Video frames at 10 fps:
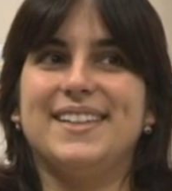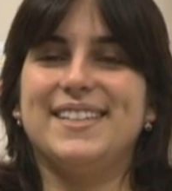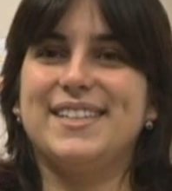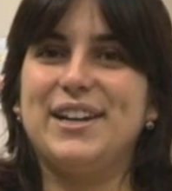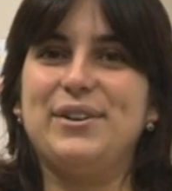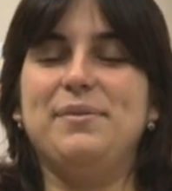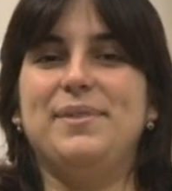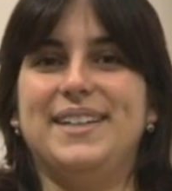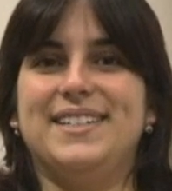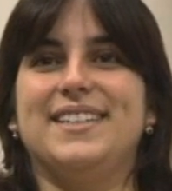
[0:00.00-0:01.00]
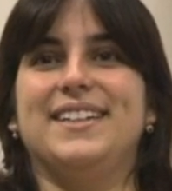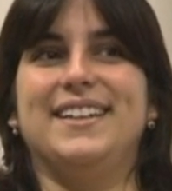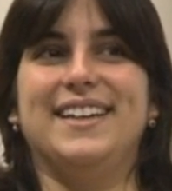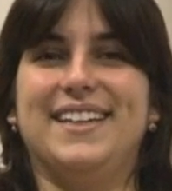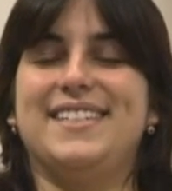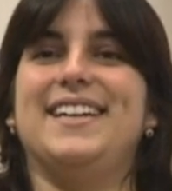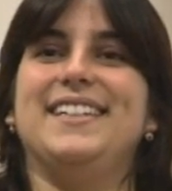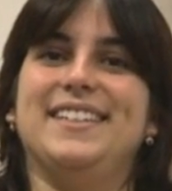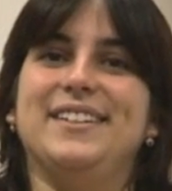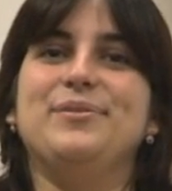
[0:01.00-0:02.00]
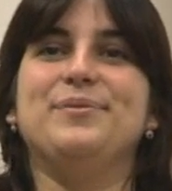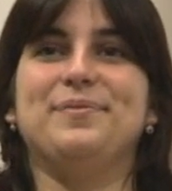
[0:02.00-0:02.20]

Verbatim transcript: scary but uh, exciting.